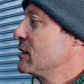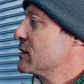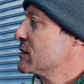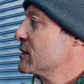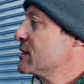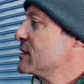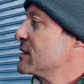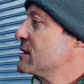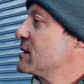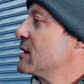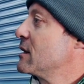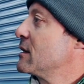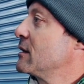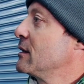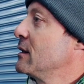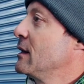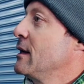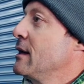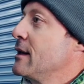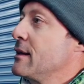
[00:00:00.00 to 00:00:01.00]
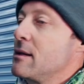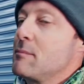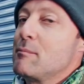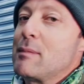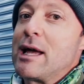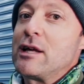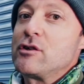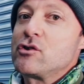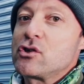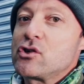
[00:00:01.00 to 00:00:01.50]
So this is the
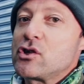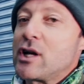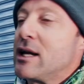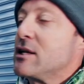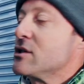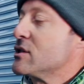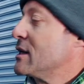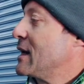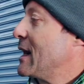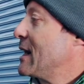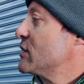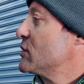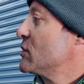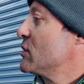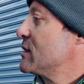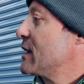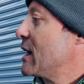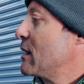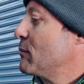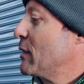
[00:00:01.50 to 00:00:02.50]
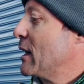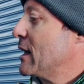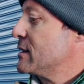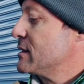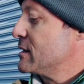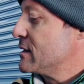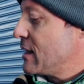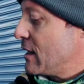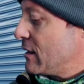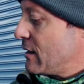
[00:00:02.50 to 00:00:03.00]
major change that has to take
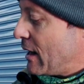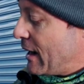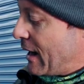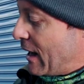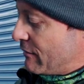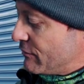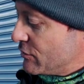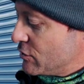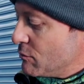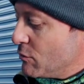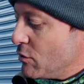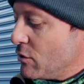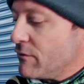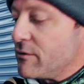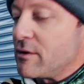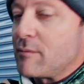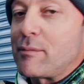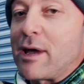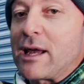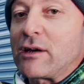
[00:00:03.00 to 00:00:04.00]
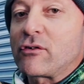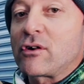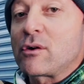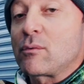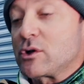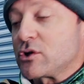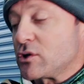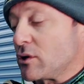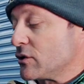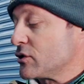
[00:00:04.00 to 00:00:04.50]
place, is that I have to move the battery,
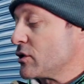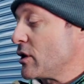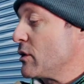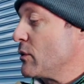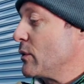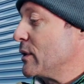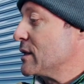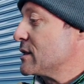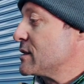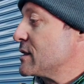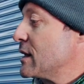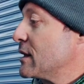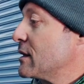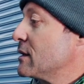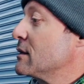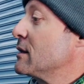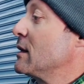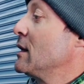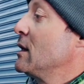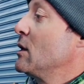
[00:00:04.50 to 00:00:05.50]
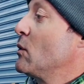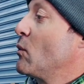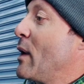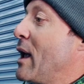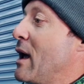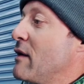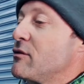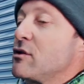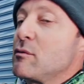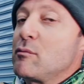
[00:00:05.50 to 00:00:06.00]
which I'll show you in a second.
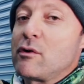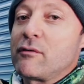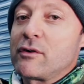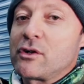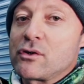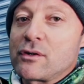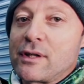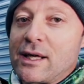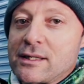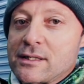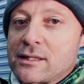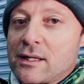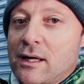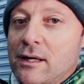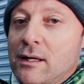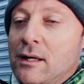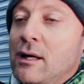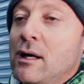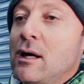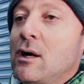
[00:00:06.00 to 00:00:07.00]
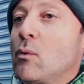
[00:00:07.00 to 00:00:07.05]
We have to move it to that side.